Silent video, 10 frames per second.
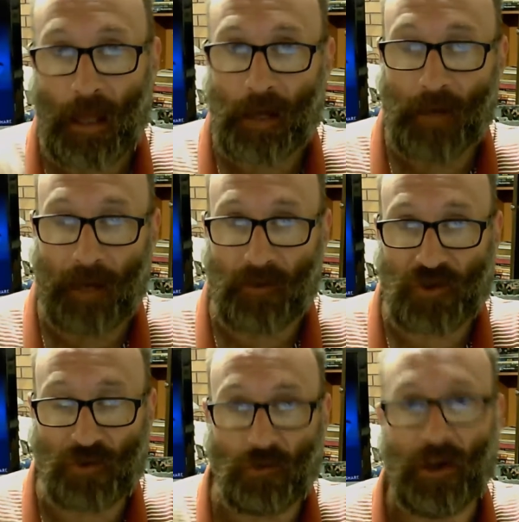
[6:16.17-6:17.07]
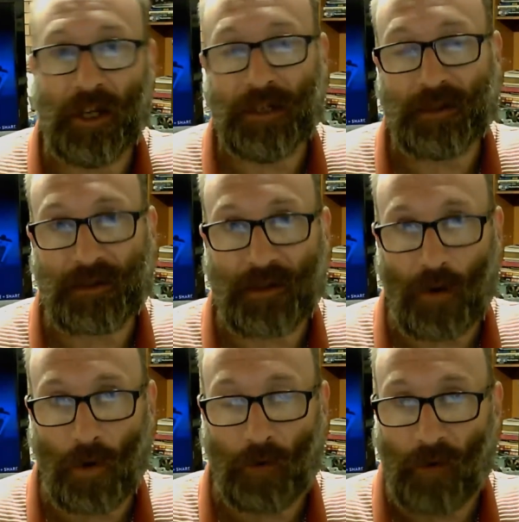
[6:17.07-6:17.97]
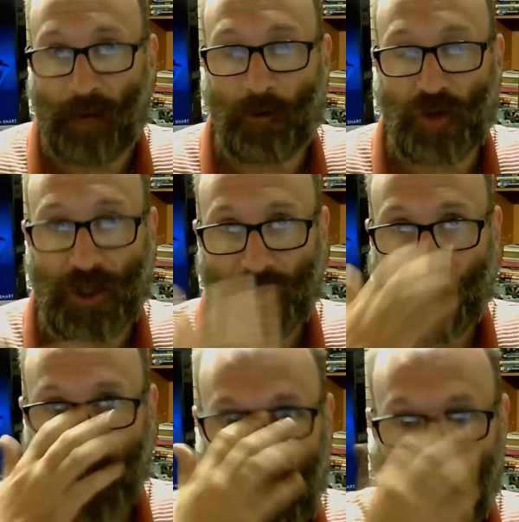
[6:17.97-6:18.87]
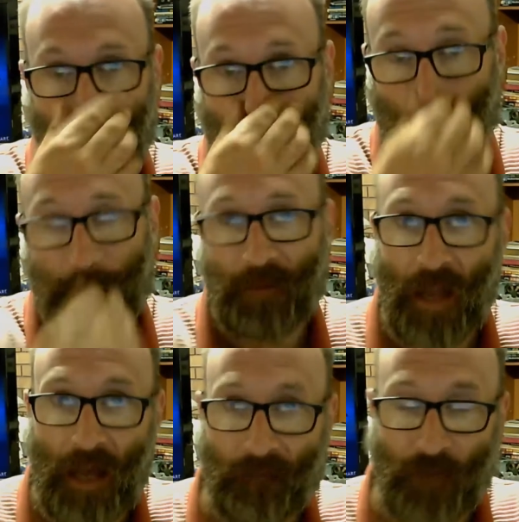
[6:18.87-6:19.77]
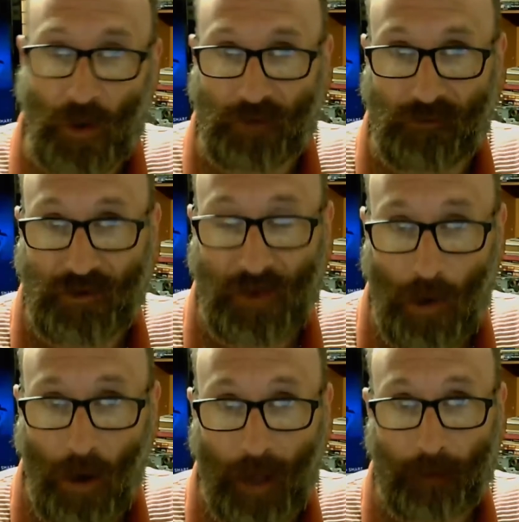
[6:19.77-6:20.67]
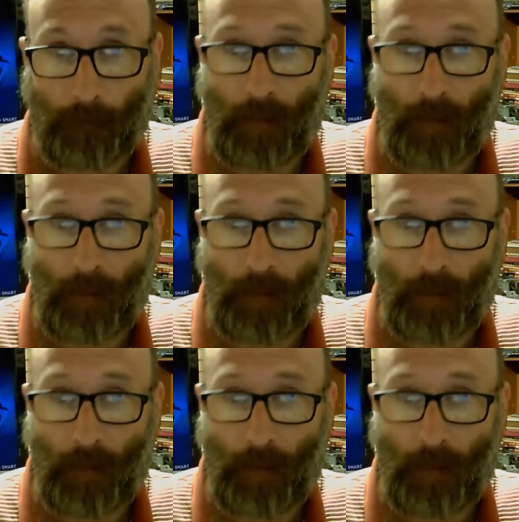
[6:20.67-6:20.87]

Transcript: Now, the screens on a rear projection television are phosphorus-like,